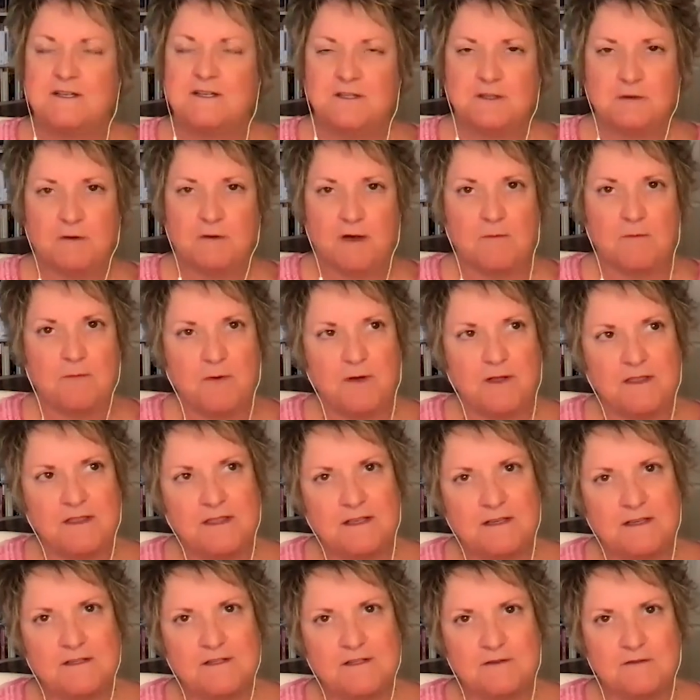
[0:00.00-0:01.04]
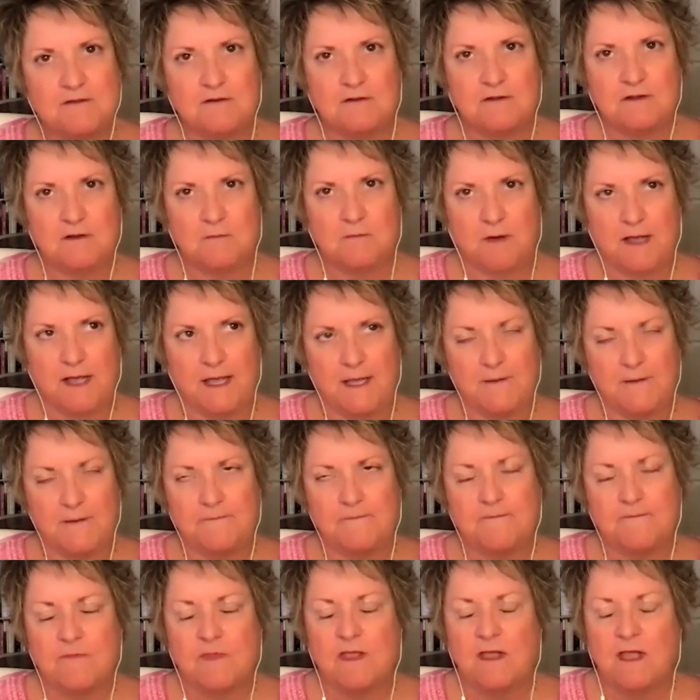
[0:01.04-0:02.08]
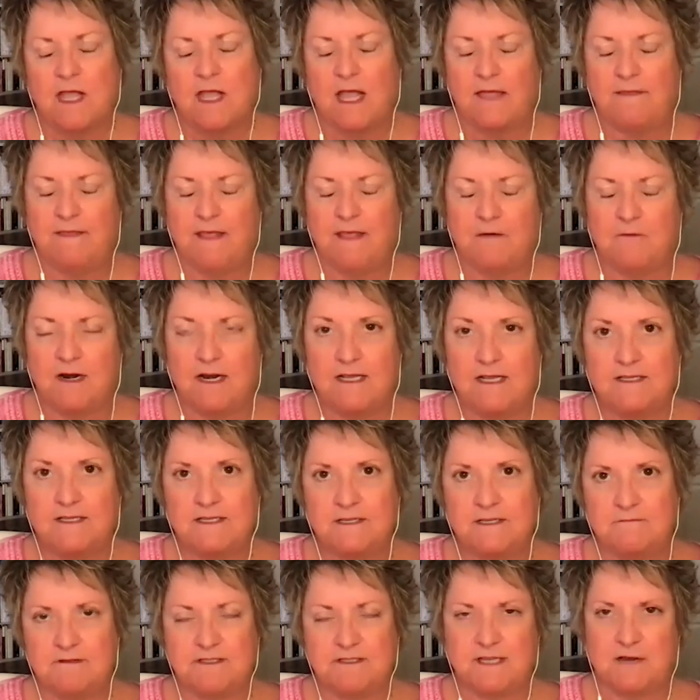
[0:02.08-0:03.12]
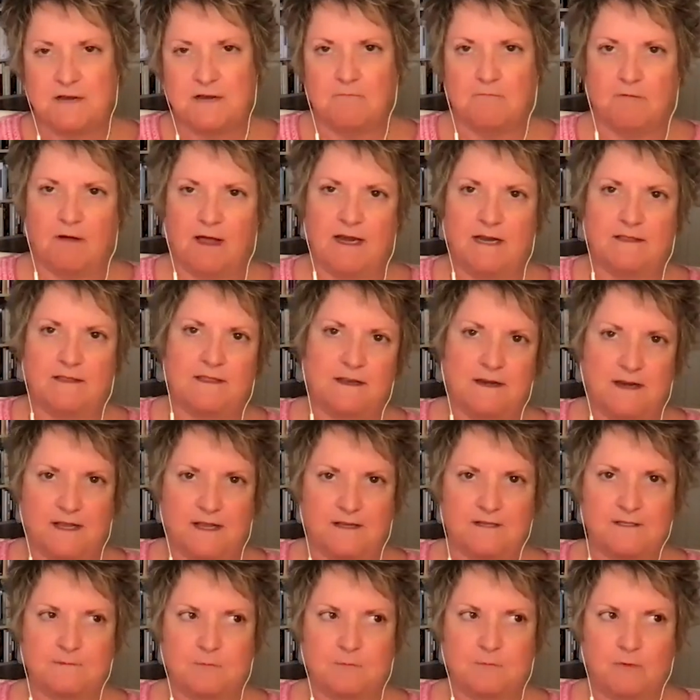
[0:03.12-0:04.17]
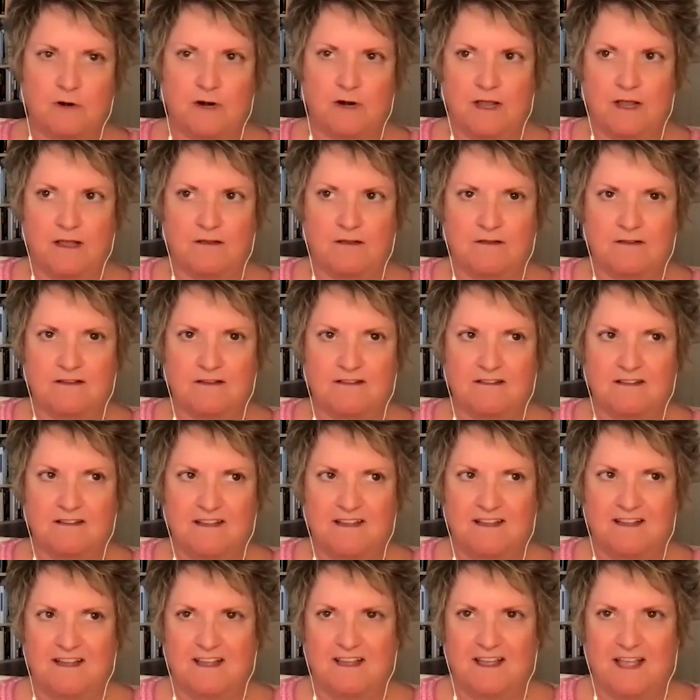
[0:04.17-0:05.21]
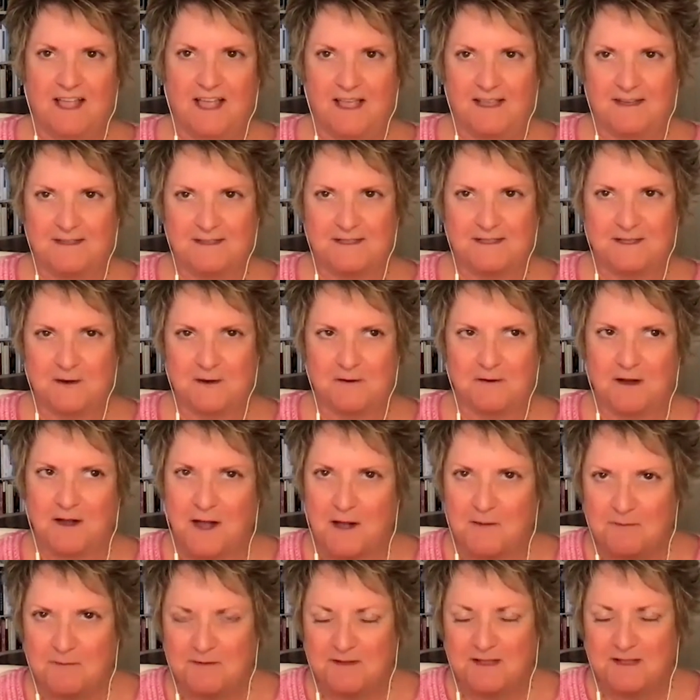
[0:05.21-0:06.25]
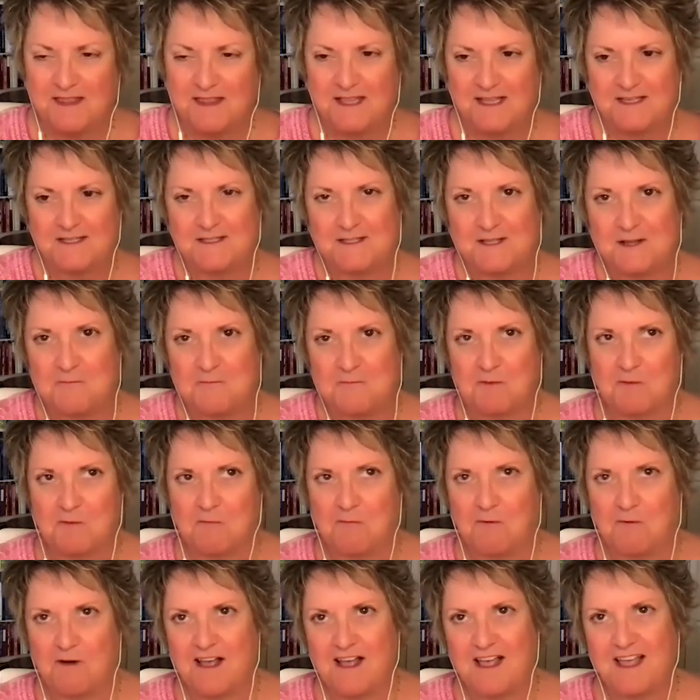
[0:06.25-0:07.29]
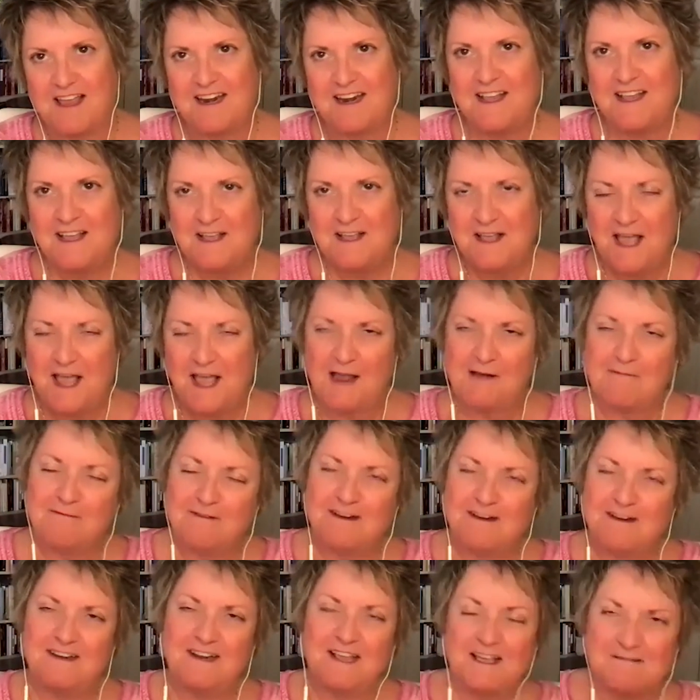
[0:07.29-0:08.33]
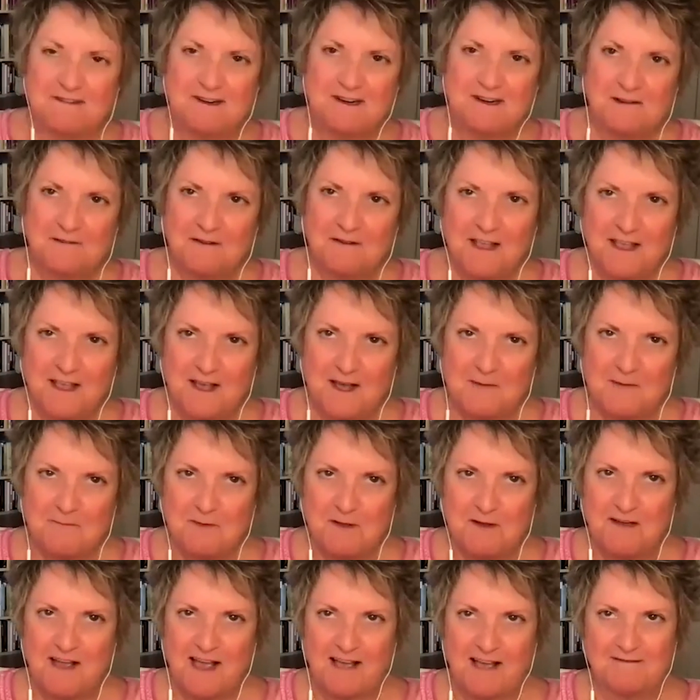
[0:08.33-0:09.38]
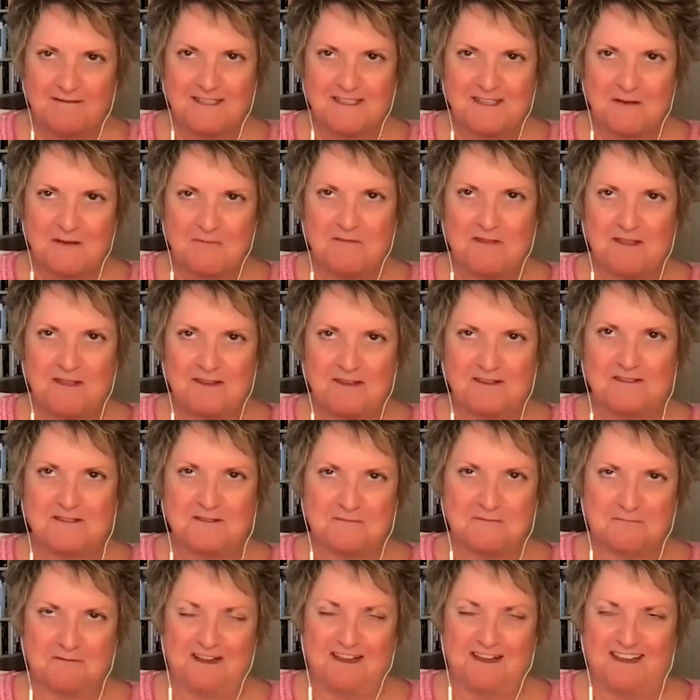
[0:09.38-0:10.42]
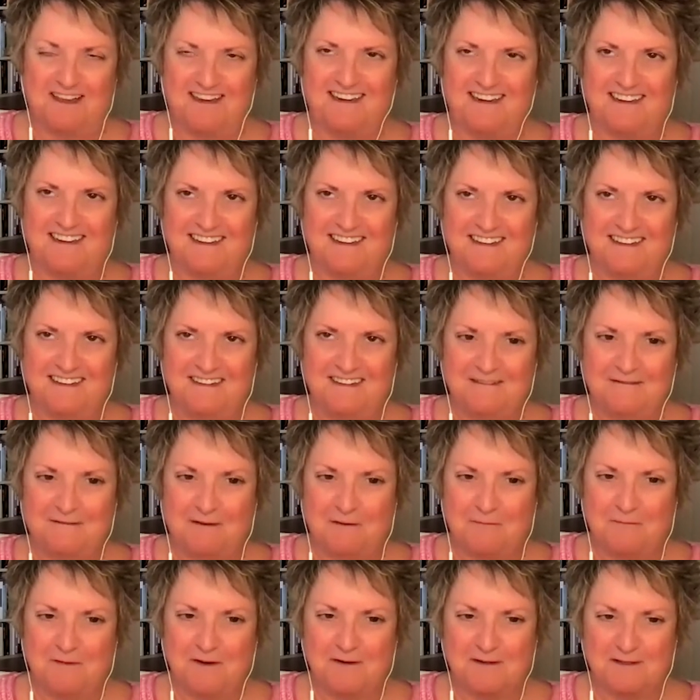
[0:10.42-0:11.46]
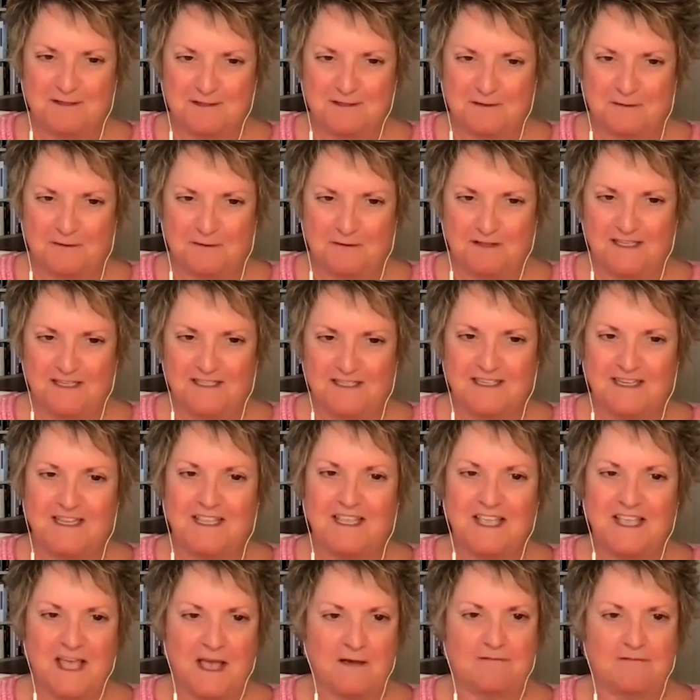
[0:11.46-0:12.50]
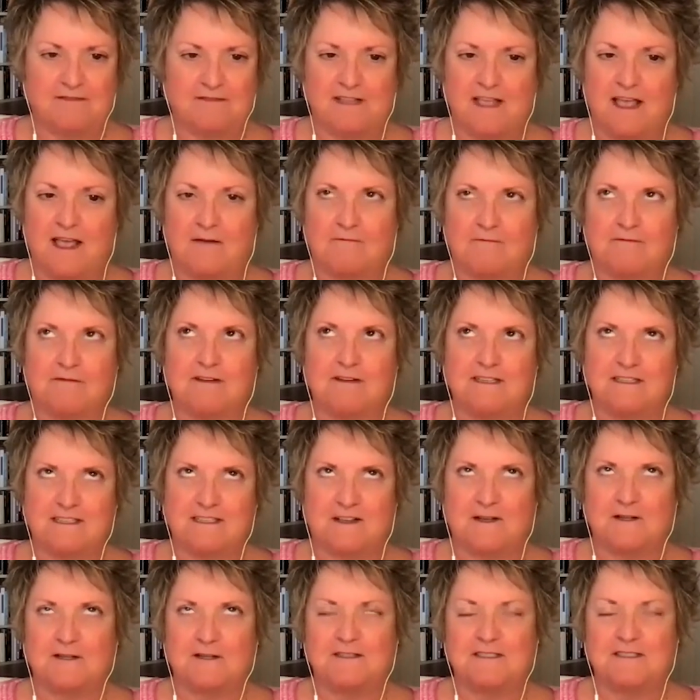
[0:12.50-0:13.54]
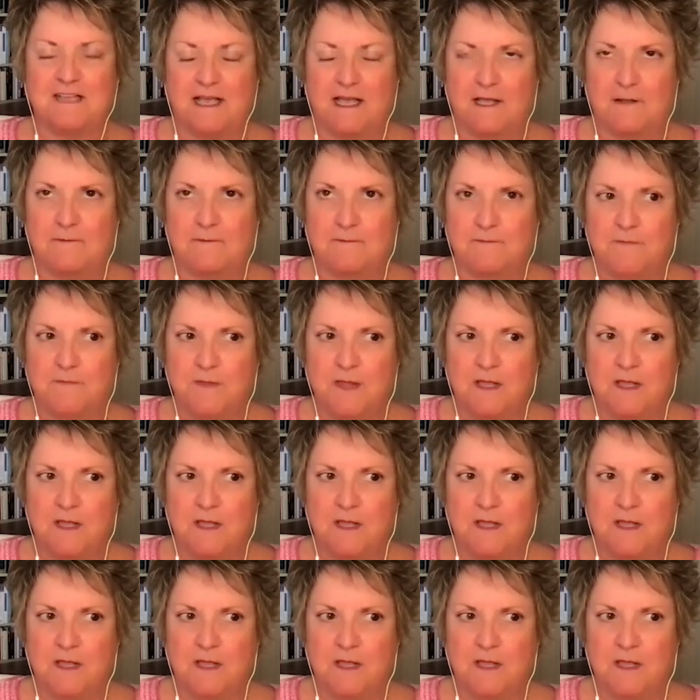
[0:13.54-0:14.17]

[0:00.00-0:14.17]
So I put the journal away. And then what I did was I read it the next morning. And so a couple of things. Number one, every day when you wake up, you have something to read from your soul. It's a gift every single day.